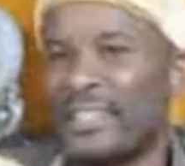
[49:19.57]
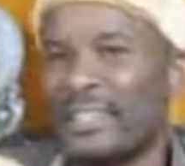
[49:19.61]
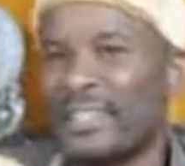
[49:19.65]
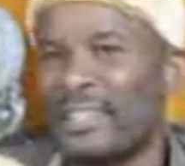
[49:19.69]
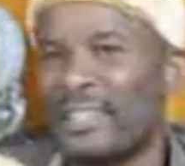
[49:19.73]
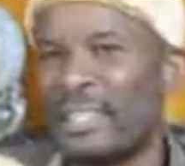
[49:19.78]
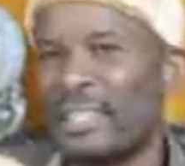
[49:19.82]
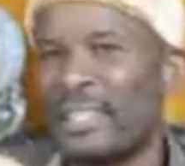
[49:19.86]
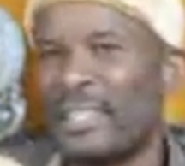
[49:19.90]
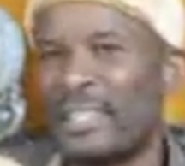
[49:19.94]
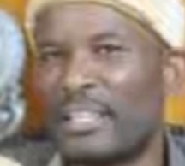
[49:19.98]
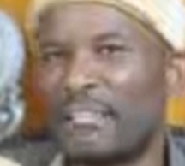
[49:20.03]

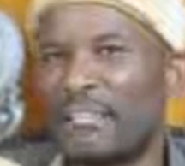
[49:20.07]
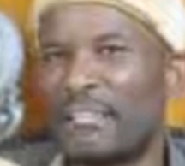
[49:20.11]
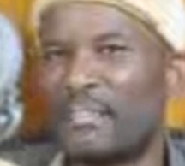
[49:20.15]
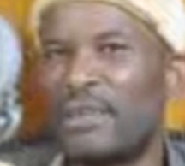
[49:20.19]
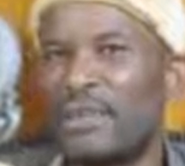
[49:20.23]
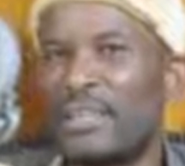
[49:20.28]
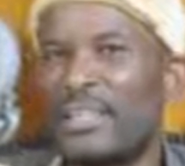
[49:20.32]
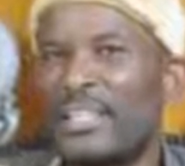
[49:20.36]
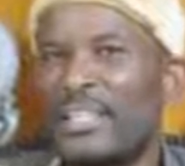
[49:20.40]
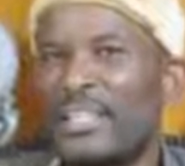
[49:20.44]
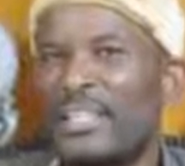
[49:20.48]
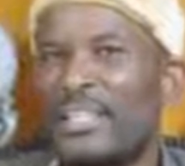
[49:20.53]
that
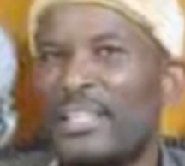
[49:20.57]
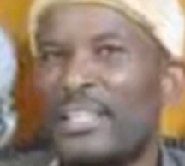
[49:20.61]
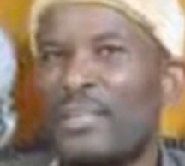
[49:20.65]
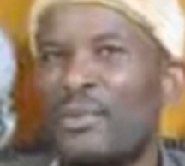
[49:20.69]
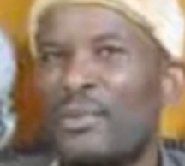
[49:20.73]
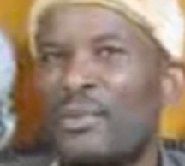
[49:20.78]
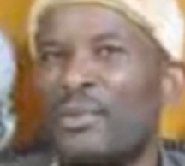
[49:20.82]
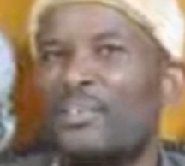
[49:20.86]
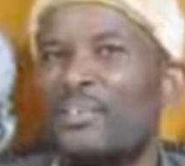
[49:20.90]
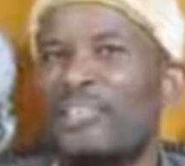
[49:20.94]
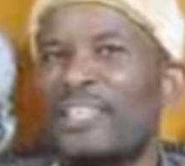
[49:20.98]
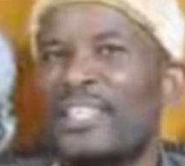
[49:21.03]
everyone is saying,
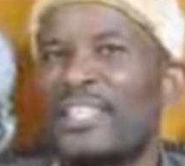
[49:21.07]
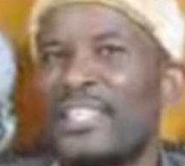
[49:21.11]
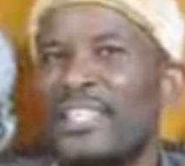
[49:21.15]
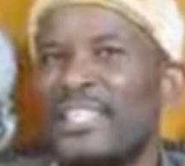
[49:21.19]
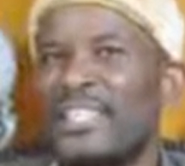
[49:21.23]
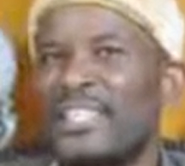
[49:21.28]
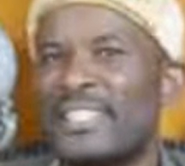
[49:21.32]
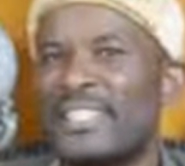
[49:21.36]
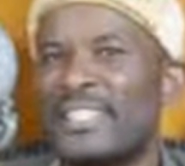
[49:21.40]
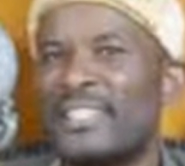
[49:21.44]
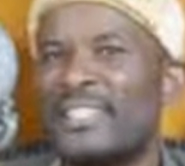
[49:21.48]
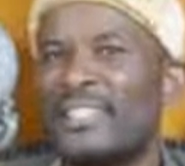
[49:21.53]

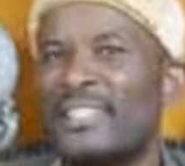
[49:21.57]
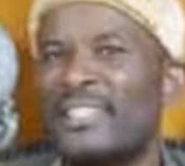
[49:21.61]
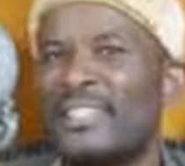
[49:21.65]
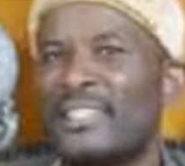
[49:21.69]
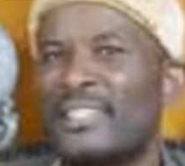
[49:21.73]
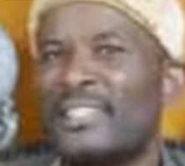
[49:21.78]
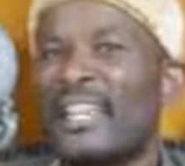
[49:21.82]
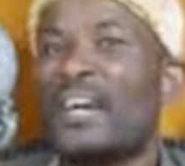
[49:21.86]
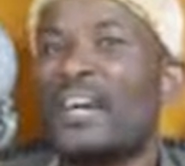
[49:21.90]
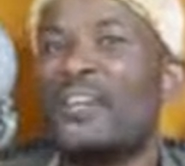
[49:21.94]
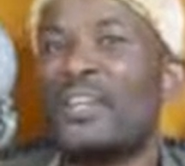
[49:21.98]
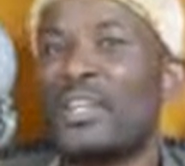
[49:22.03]
COVID-19,
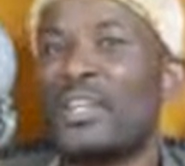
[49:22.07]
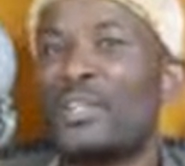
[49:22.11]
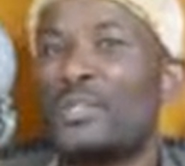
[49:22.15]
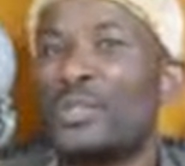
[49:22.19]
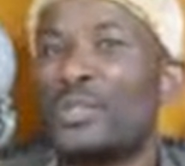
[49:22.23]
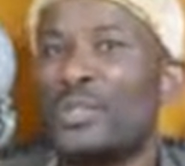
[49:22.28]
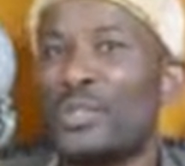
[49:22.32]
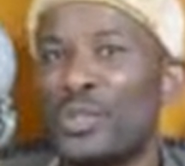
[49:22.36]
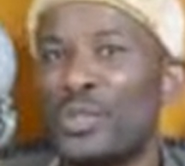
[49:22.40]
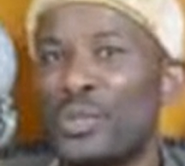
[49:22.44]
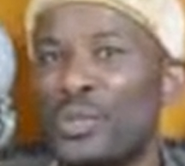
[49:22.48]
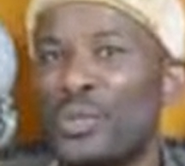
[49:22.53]
now that
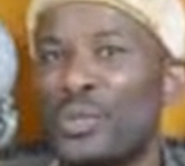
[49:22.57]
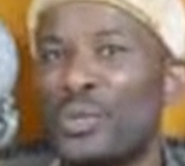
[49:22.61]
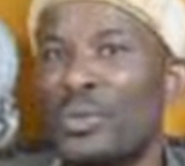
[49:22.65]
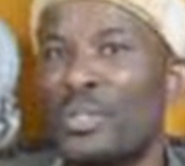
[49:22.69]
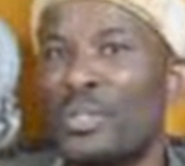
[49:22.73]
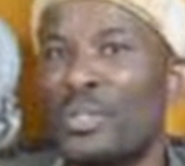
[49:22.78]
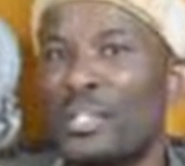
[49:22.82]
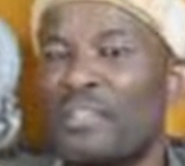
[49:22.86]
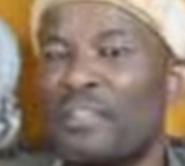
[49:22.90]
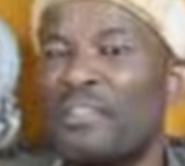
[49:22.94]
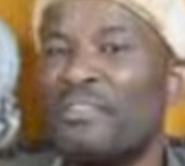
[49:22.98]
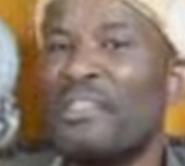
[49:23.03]
we know
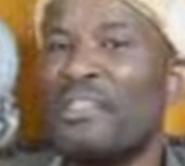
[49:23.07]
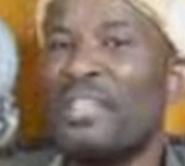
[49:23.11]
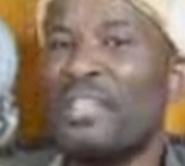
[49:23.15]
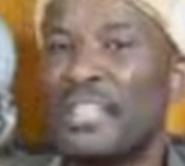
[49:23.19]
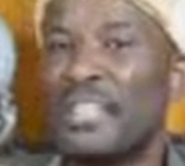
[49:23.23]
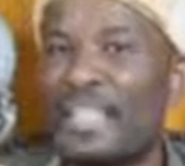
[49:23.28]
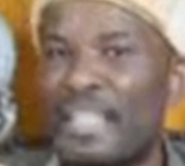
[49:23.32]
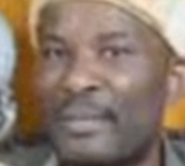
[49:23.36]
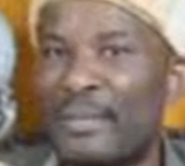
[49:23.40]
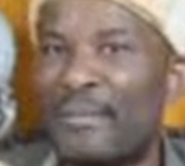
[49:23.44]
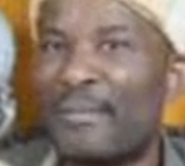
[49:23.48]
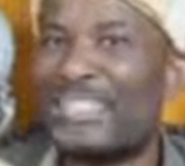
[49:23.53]
even the
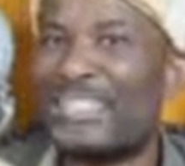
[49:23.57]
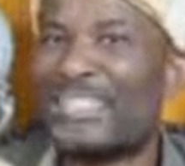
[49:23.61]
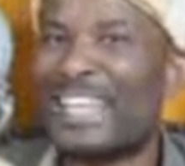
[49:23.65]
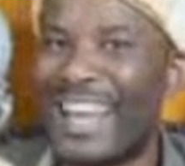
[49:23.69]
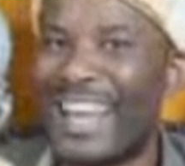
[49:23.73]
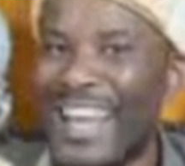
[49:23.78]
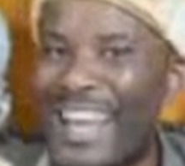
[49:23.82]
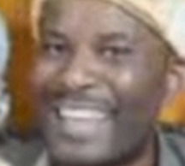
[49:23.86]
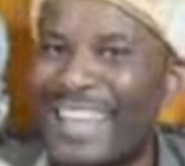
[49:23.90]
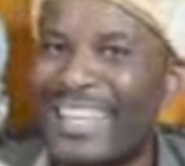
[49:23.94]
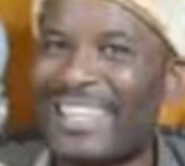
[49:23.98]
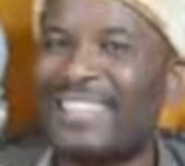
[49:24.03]
name is a
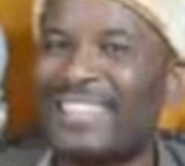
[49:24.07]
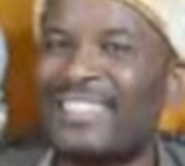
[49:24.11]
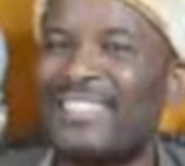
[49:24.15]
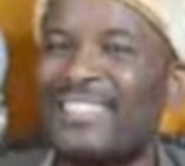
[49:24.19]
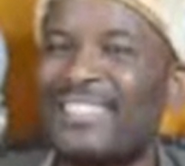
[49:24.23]
lie,